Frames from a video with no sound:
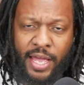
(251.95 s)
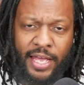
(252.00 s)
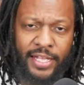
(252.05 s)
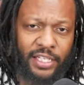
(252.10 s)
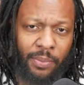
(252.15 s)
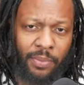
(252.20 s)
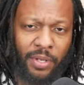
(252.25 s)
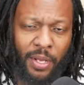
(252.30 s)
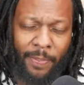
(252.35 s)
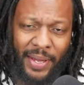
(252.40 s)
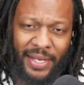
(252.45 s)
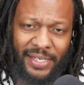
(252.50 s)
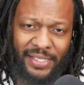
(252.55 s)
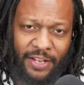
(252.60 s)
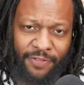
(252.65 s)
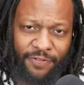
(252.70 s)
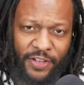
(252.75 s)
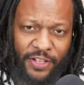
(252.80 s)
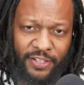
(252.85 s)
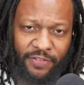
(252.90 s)
And some of the best
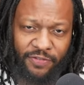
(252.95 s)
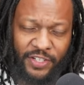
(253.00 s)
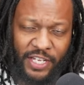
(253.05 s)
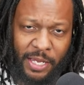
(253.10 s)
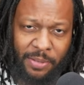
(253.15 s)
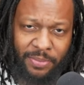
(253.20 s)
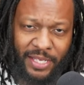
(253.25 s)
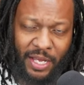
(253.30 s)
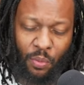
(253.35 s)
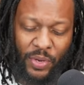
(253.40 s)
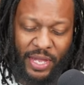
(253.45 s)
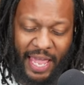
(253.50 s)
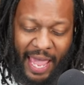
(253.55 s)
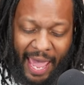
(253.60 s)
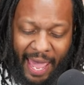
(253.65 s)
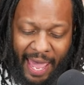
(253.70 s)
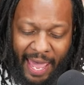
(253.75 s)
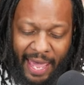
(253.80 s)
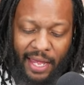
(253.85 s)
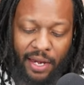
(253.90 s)
defensive teams that we
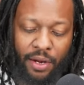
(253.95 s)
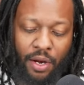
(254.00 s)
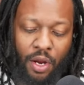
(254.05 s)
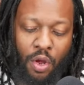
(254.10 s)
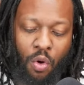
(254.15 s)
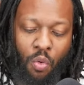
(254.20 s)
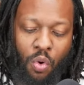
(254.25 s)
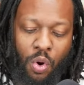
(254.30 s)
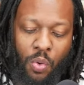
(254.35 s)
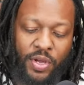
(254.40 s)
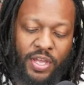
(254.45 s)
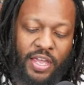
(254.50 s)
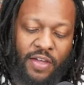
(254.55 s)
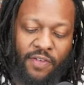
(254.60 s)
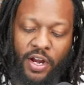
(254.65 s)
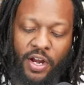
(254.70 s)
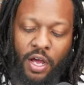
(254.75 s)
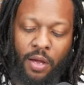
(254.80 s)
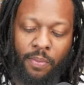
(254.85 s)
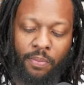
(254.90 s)
had, we were
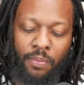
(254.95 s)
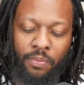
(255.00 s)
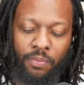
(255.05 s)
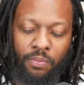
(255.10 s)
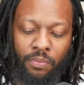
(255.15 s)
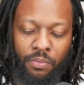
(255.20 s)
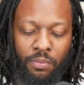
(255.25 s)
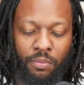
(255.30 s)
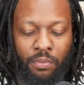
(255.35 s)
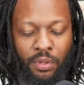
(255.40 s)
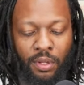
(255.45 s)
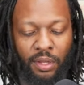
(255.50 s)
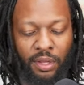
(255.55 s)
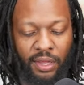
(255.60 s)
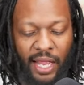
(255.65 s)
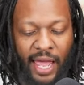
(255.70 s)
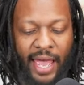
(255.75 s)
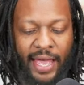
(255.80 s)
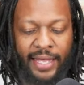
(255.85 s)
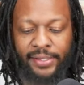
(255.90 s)
giving up
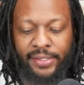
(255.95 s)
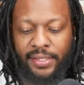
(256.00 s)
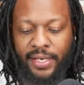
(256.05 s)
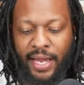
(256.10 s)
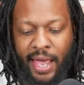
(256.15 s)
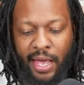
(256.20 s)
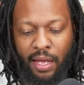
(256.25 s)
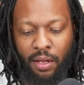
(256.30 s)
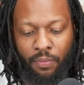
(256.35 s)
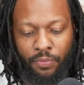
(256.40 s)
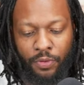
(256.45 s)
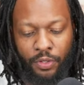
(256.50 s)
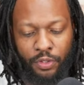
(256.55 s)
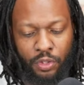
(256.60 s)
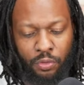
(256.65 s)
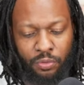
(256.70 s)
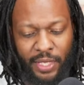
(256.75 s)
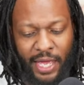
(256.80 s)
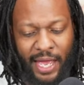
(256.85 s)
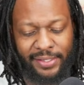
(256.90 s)
less. Now, the
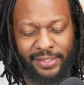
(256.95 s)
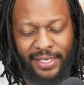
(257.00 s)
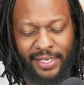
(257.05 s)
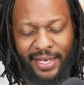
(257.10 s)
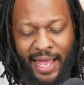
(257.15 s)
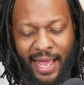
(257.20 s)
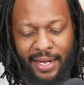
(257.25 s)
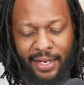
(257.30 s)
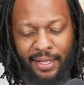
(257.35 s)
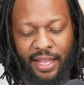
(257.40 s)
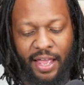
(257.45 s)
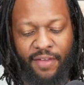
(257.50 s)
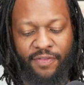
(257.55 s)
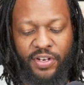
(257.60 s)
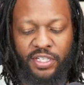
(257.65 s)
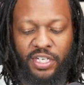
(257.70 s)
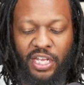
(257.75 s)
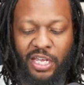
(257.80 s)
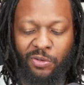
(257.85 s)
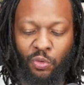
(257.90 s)

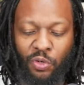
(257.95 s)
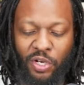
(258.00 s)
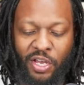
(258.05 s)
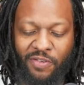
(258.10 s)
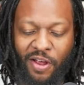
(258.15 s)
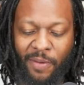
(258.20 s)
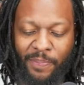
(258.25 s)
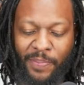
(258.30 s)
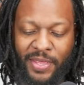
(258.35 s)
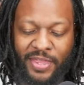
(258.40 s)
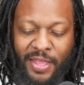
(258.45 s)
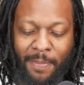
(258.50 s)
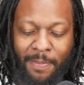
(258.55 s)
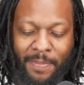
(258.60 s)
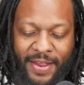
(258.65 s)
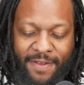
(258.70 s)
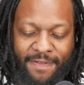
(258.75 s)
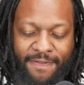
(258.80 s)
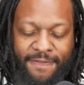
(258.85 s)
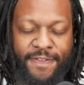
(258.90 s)
2009-11 teams were giving up in the
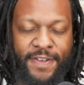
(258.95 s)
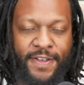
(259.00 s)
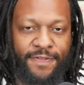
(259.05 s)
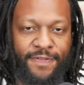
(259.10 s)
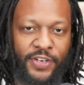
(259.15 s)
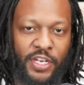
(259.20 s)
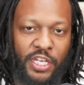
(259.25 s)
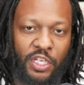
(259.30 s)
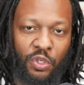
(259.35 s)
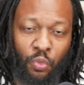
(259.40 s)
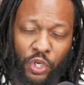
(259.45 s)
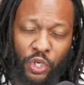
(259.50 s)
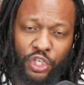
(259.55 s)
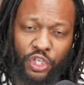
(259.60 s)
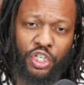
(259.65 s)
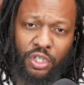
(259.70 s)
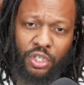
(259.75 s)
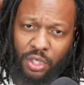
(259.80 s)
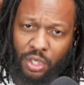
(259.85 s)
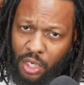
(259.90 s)
mid-50s,
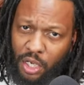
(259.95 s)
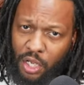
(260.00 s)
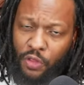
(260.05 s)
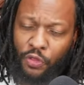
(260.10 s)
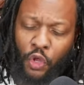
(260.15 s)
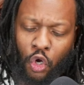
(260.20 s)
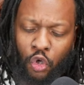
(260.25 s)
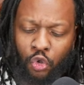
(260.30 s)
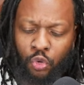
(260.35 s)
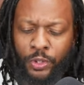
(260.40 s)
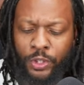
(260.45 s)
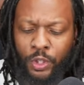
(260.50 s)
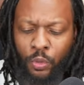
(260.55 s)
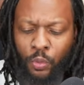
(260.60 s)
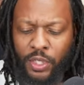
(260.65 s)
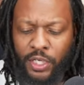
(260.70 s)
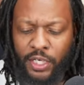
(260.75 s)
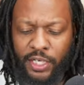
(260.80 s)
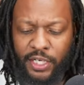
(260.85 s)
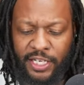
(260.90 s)
which those were some
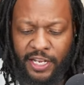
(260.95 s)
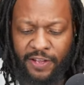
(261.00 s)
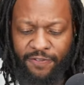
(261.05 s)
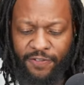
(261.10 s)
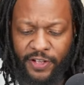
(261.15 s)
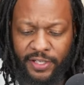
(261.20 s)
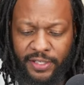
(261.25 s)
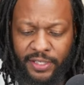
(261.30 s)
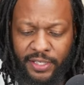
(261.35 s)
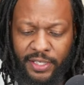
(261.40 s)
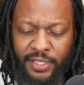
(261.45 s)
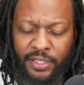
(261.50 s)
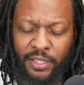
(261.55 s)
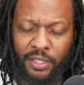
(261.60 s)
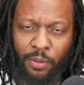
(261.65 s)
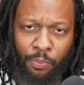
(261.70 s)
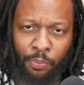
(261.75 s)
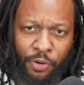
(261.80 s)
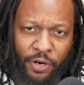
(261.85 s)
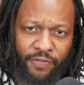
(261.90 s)
really good defenses
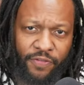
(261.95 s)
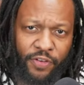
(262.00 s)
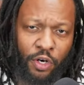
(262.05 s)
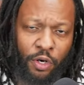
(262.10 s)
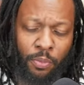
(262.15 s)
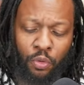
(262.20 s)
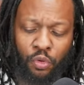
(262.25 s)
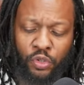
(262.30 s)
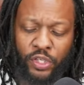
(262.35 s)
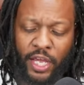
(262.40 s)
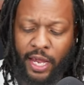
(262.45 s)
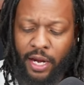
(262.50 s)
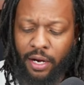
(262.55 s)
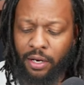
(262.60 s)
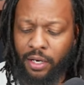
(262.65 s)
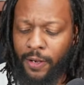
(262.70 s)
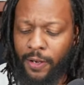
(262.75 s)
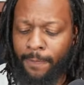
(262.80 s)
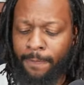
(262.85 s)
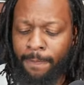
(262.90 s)
in the Brent Venables
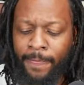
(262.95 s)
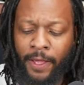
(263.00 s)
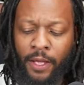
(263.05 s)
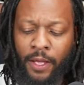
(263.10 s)
era.